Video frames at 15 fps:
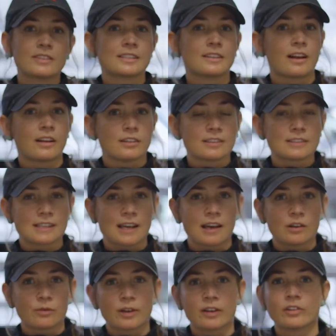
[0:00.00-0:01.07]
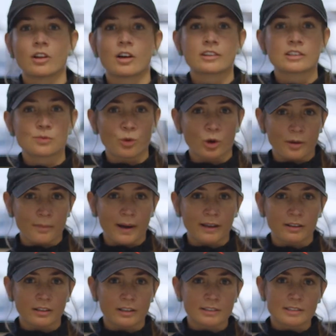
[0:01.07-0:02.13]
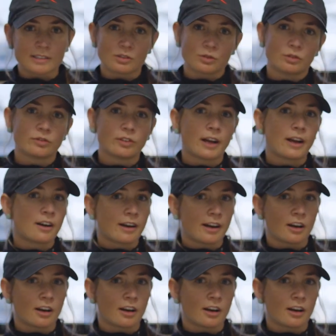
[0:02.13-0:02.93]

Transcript: is an LSA and we have a lot of sport pilots who fly our